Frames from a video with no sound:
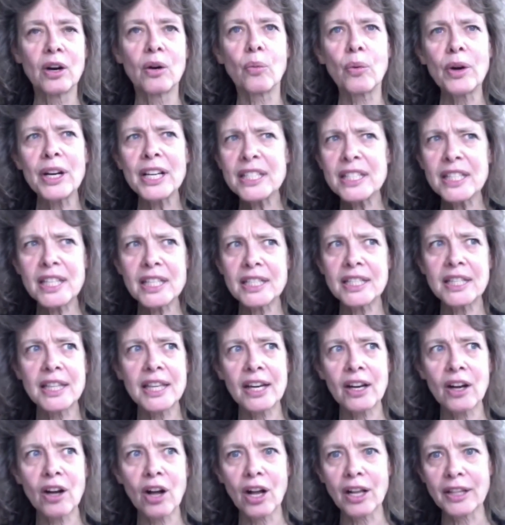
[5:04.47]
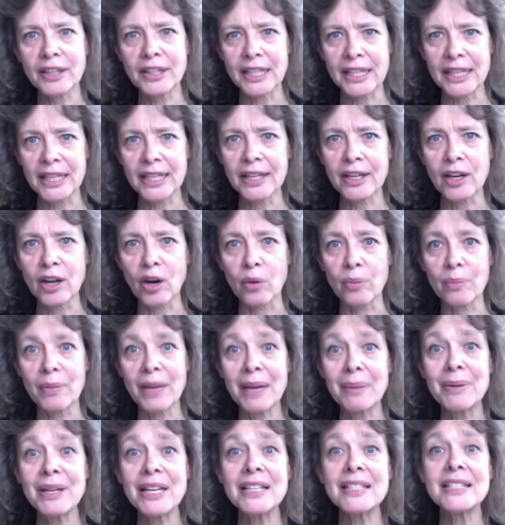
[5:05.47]
what is this thing called the ego?
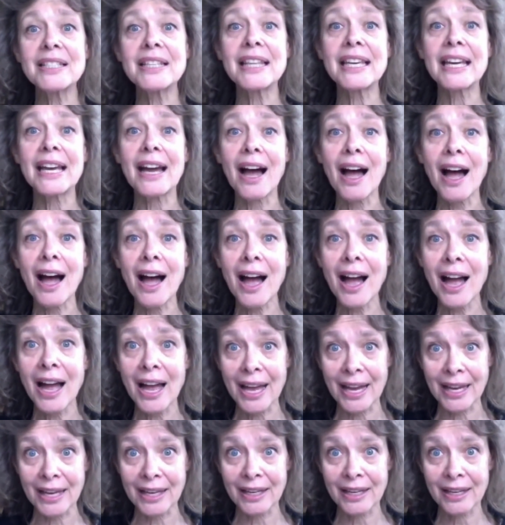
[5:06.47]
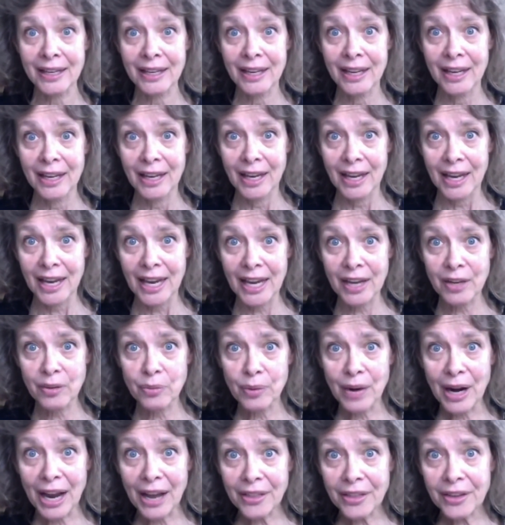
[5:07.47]
Maybe it's the I. And
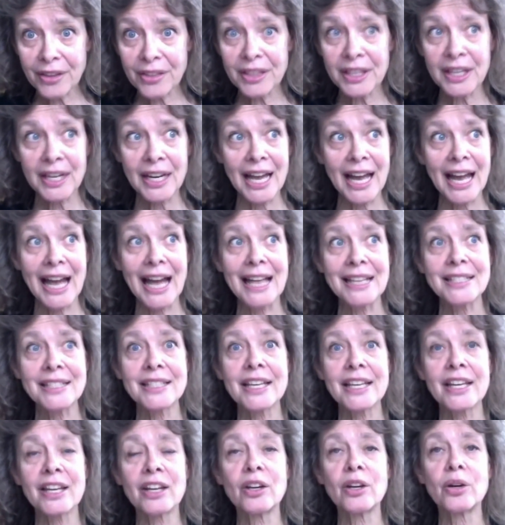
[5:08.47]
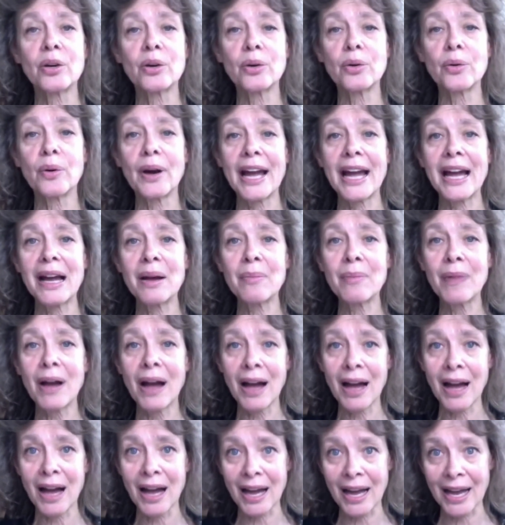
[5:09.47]
rather than asking, who am
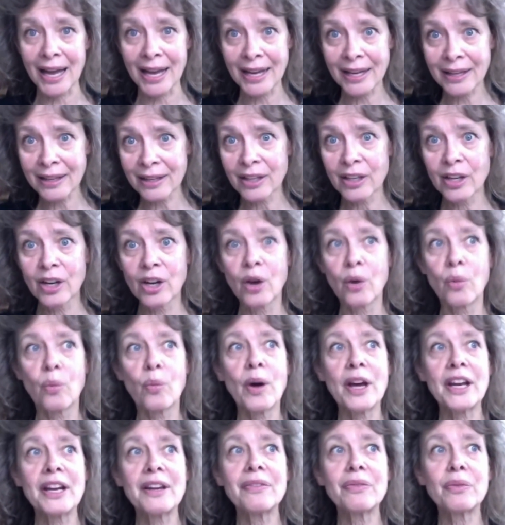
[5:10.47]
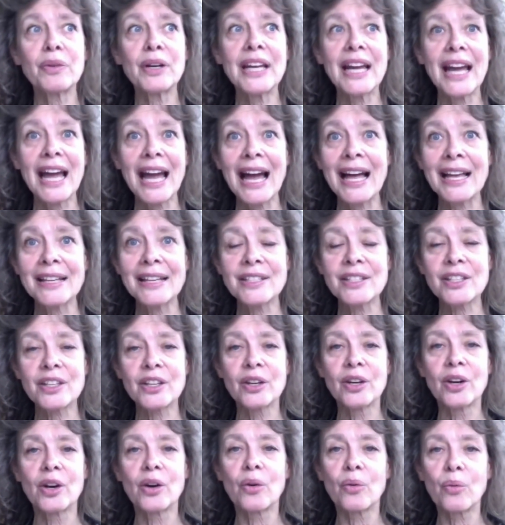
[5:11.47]
I? What if we ask,
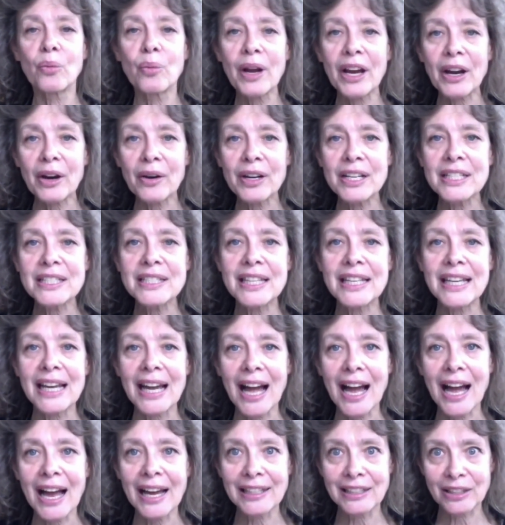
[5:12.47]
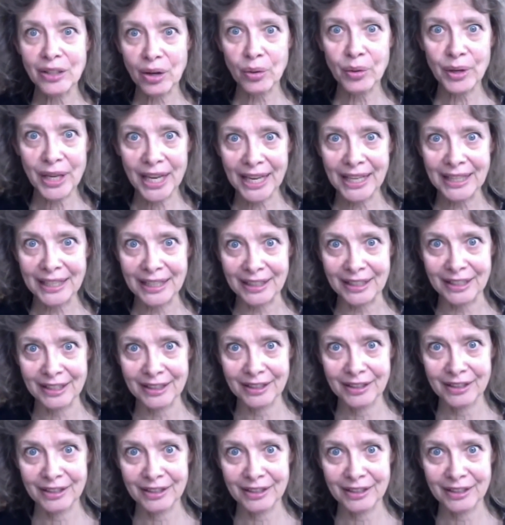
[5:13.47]
where is the I located?